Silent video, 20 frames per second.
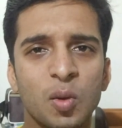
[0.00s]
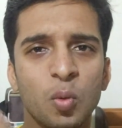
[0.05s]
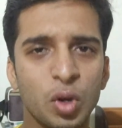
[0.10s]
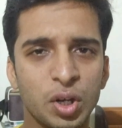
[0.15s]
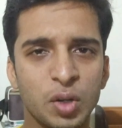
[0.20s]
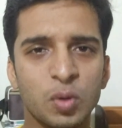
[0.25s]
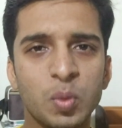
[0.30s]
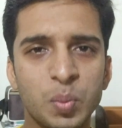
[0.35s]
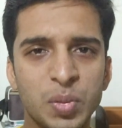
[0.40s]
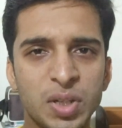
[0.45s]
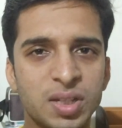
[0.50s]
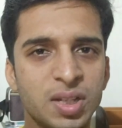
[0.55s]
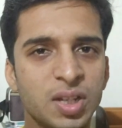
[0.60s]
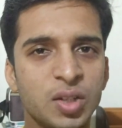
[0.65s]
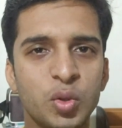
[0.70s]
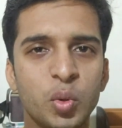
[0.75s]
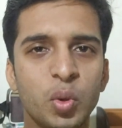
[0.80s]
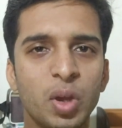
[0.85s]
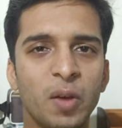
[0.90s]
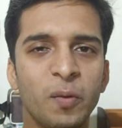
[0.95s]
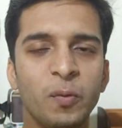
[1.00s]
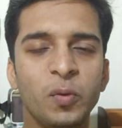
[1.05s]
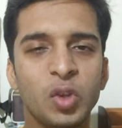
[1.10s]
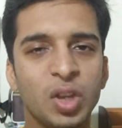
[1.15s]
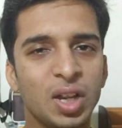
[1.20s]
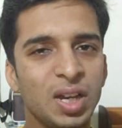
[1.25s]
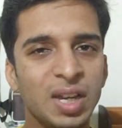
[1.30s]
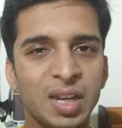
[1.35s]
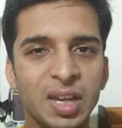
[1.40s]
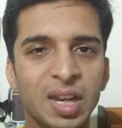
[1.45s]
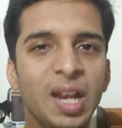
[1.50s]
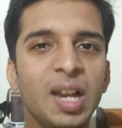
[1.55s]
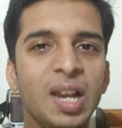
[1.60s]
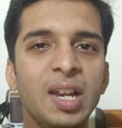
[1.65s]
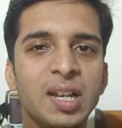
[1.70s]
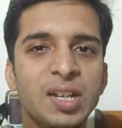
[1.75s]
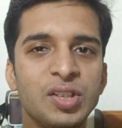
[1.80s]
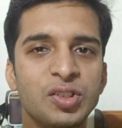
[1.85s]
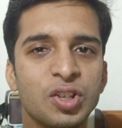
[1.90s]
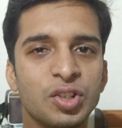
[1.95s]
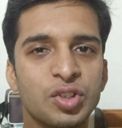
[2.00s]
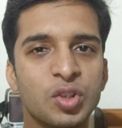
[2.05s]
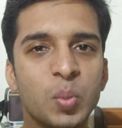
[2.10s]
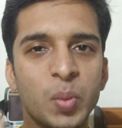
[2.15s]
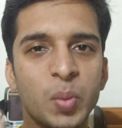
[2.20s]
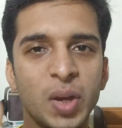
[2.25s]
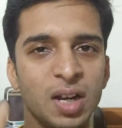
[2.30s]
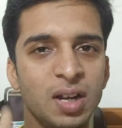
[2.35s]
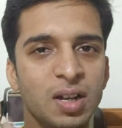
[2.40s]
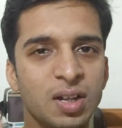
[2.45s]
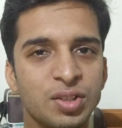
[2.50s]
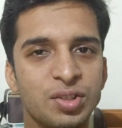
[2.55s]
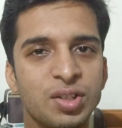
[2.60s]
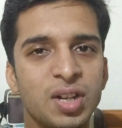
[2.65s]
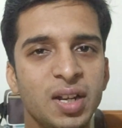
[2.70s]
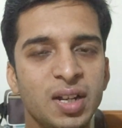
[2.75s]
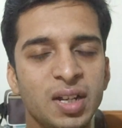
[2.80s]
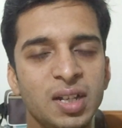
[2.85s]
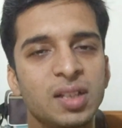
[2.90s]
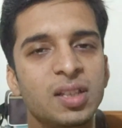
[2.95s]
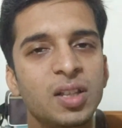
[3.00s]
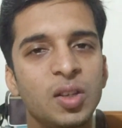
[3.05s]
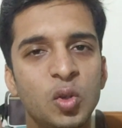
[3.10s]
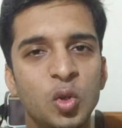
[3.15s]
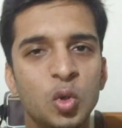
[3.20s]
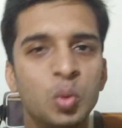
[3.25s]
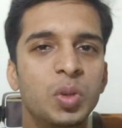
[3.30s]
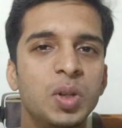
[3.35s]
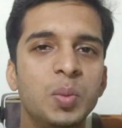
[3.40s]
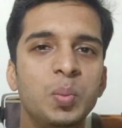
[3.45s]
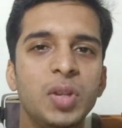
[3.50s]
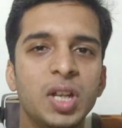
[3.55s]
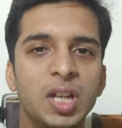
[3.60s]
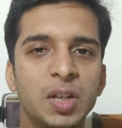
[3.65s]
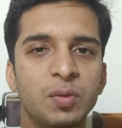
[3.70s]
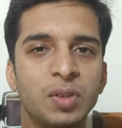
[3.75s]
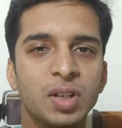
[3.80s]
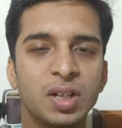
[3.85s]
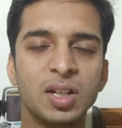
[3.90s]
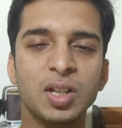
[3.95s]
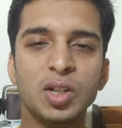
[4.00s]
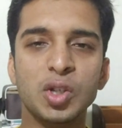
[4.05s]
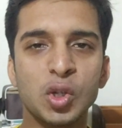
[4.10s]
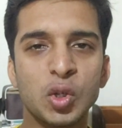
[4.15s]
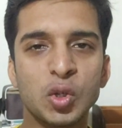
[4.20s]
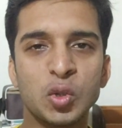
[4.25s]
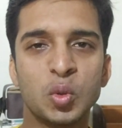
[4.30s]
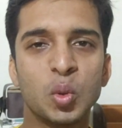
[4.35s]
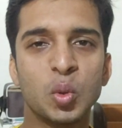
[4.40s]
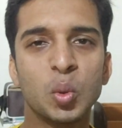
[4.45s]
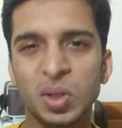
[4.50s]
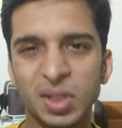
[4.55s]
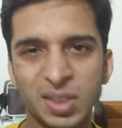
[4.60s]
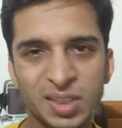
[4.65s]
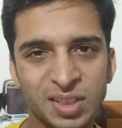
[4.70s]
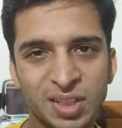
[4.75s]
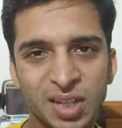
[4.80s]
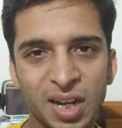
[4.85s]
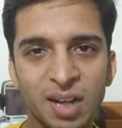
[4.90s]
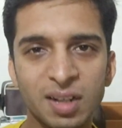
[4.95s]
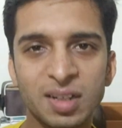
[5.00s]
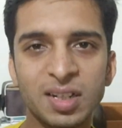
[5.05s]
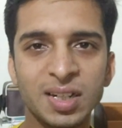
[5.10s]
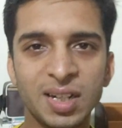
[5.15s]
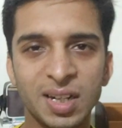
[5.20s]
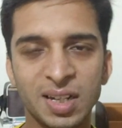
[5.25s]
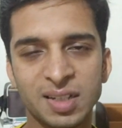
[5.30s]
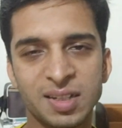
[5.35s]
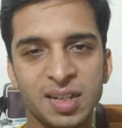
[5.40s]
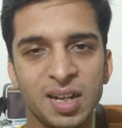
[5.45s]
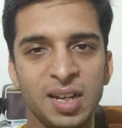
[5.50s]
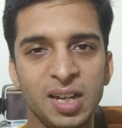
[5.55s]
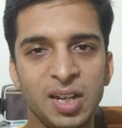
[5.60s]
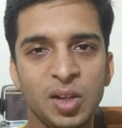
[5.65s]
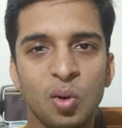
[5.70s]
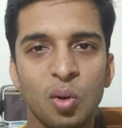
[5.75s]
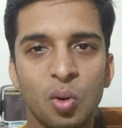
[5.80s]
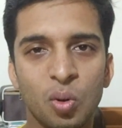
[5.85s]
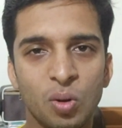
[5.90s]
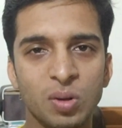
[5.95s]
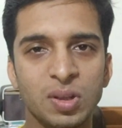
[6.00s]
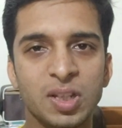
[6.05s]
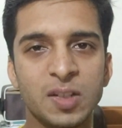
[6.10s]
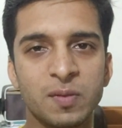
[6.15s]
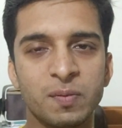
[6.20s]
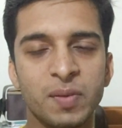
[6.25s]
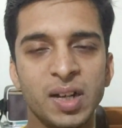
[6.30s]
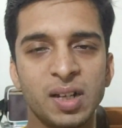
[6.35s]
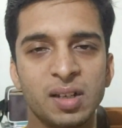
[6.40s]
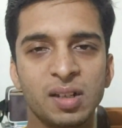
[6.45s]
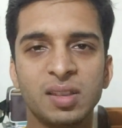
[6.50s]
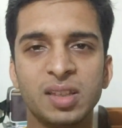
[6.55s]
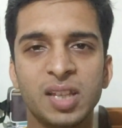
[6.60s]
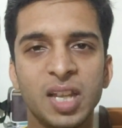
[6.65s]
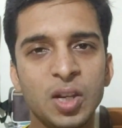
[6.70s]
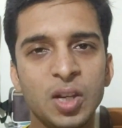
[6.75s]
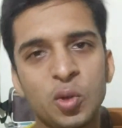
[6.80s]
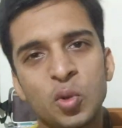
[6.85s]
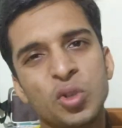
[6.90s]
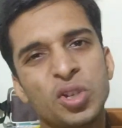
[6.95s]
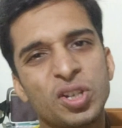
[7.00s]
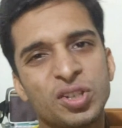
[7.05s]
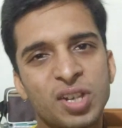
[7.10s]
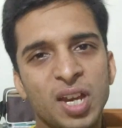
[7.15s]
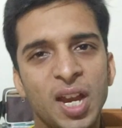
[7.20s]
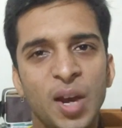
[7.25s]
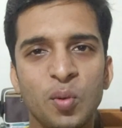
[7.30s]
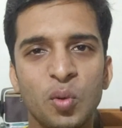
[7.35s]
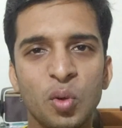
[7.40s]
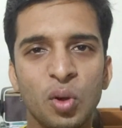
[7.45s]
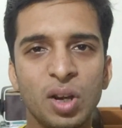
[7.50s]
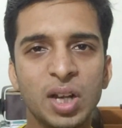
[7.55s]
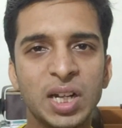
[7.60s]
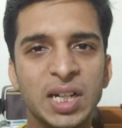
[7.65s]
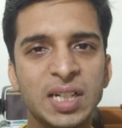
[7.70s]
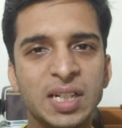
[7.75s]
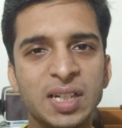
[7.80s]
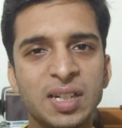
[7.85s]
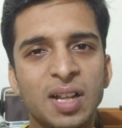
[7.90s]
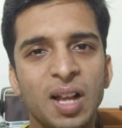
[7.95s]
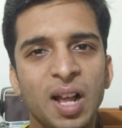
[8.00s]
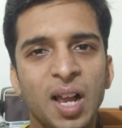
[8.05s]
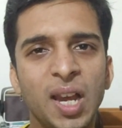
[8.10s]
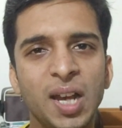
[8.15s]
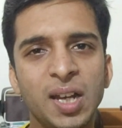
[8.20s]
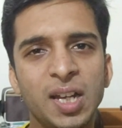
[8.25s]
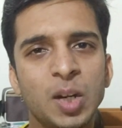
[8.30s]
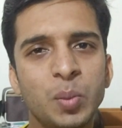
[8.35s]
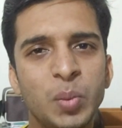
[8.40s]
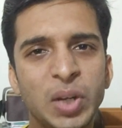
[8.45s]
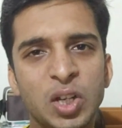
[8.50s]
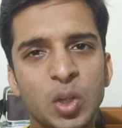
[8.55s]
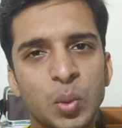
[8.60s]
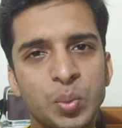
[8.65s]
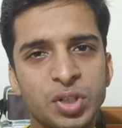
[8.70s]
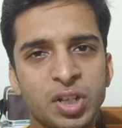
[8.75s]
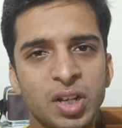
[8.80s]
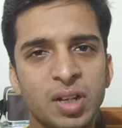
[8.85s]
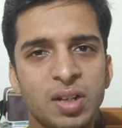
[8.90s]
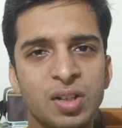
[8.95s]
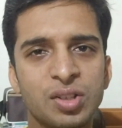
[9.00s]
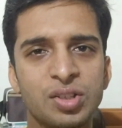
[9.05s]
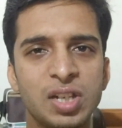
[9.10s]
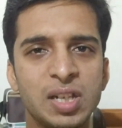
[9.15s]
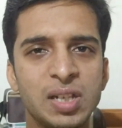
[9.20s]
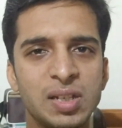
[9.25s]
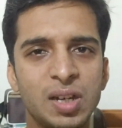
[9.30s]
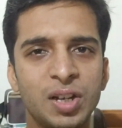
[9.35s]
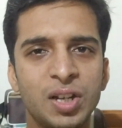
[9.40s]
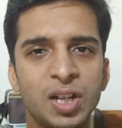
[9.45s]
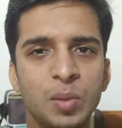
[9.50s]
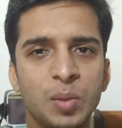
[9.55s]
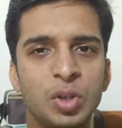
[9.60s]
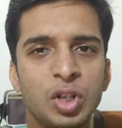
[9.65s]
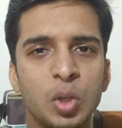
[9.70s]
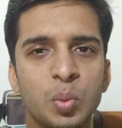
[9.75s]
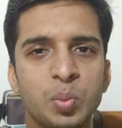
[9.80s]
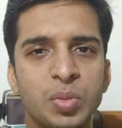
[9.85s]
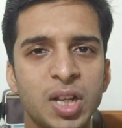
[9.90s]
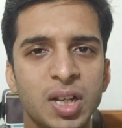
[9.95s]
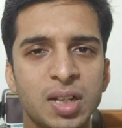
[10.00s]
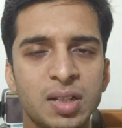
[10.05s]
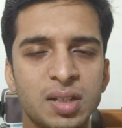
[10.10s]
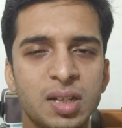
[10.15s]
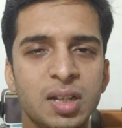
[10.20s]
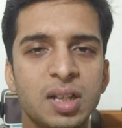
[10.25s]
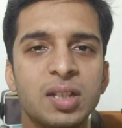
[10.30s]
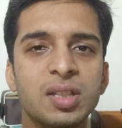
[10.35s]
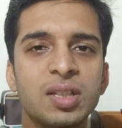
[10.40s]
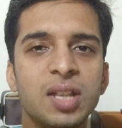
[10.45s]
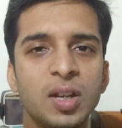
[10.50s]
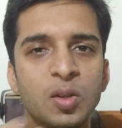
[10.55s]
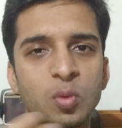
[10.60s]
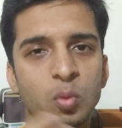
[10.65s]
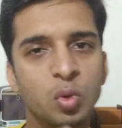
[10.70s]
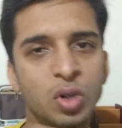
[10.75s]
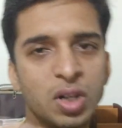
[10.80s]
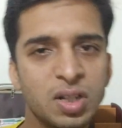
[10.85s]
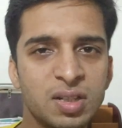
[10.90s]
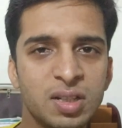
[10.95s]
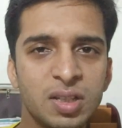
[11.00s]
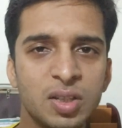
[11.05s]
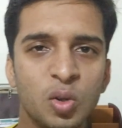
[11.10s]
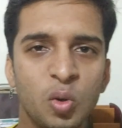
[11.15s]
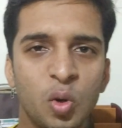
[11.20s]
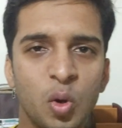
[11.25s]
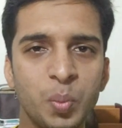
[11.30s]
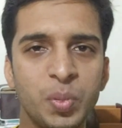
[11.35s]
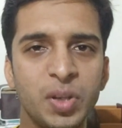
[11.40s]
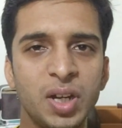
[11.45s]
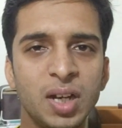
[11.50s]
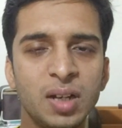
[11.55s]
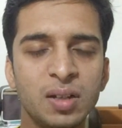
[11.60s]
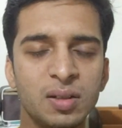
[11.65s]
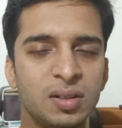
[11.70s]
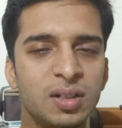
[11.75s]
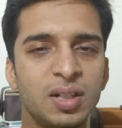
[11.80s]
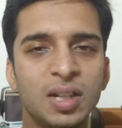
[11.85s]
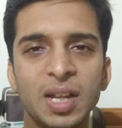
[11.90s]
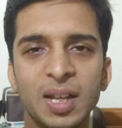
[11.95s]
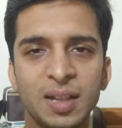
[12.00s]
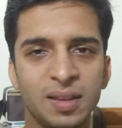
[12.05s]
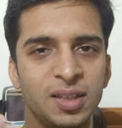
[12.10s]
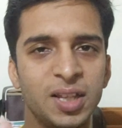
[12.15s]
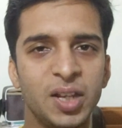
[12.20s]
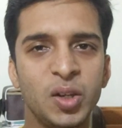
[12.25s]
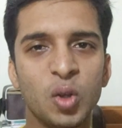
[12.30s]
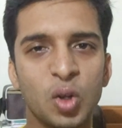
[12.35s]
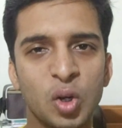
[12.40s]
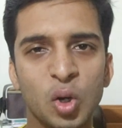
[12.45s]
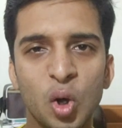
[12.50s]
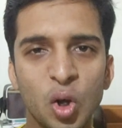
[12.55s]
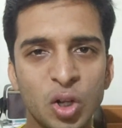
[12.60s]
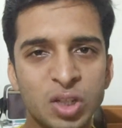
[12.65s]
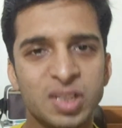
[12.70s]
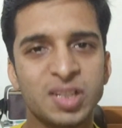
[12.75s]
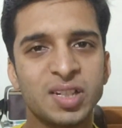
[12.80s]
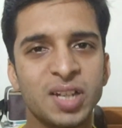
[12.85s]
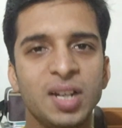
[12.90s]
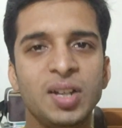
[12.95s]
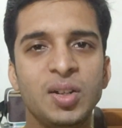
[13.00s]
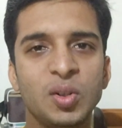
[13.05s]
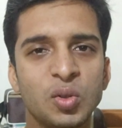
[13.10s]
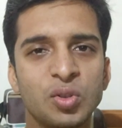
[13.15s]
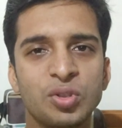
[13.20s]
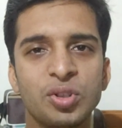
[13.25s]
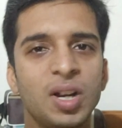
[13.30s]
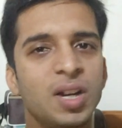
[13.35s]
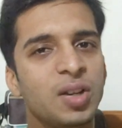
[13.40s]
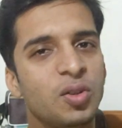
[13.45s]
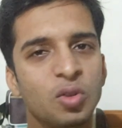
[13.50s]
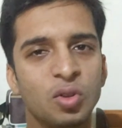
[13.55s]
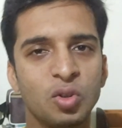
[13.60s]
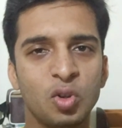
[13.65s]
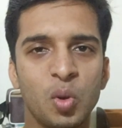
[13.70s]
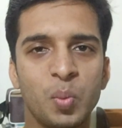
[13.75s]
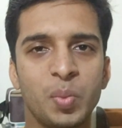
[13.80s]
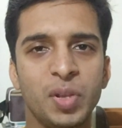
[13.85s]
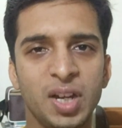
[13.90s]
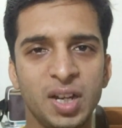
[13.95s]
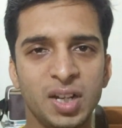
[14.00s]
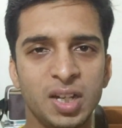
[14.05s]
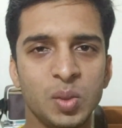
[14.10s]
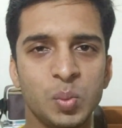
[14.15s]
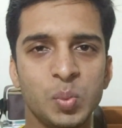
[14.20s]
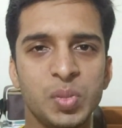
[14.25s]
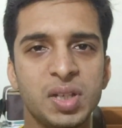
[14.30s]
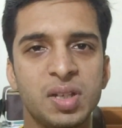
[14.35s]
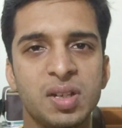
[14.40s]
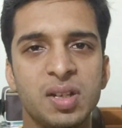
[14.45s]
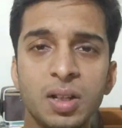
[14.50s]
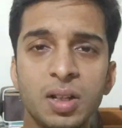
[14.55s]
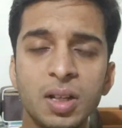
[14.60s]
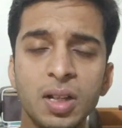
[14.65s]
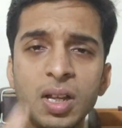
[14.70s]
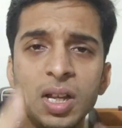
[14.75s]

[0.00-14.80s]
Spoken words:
whatever business you have. You can nail it just by understanding the human behavior. So start understanding all these factors, then you just have to learn little bit of strategies, little bit of tactics that works in the copywriter, then you're all set to start your copywriting business.